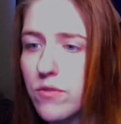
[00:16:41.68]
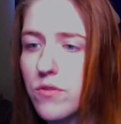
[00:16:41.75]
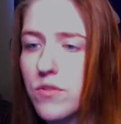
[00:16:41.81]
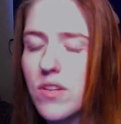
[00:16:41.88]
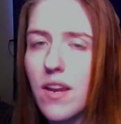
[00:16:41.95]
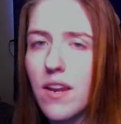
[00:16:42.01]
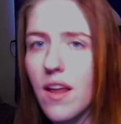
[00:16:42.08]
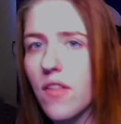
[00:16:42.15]

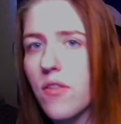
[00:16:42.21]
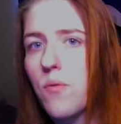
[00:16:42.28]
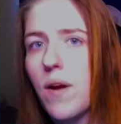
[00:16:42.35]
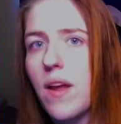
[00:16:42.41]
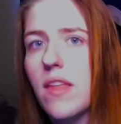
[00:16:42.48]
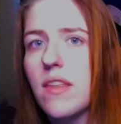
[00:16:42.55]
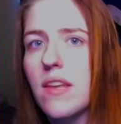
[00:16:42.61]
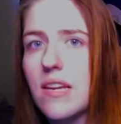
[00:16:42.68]
Another way that
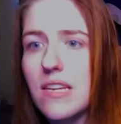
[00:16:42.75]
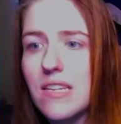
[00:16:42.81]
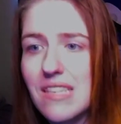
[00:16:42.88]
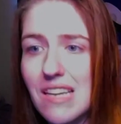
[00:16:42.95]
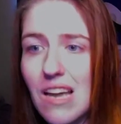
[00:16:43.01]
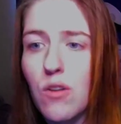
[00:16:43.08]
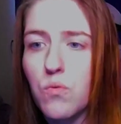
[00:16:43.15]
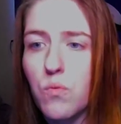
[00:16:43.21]
he dealt
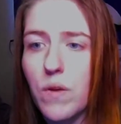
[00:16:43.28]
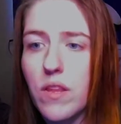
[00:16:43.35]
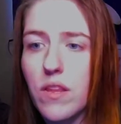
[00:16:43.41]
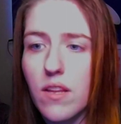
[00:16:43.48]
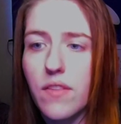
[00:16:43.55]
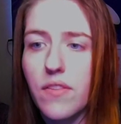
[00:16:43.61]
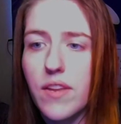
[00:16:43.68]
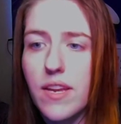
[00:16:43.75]
with
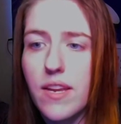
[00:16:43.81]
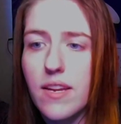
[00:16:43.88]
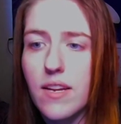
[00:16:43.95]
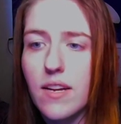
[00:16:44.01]
the